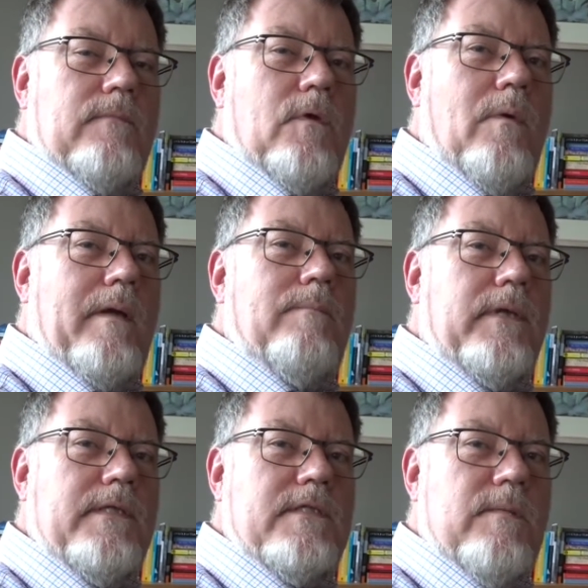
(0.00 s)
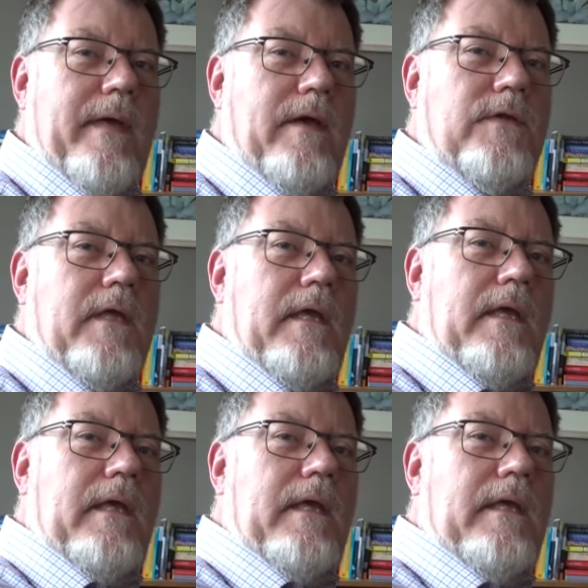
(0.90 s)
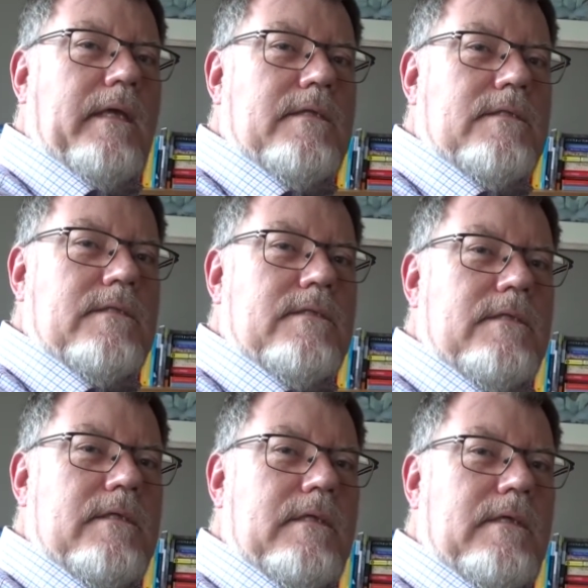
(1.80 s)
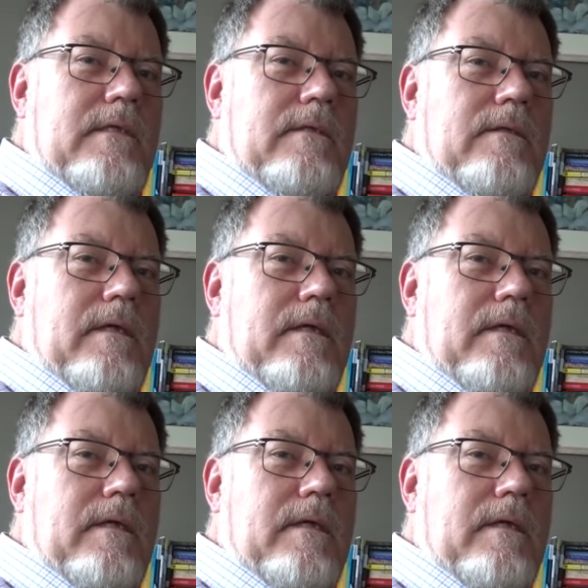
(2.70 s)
quite pleased about is the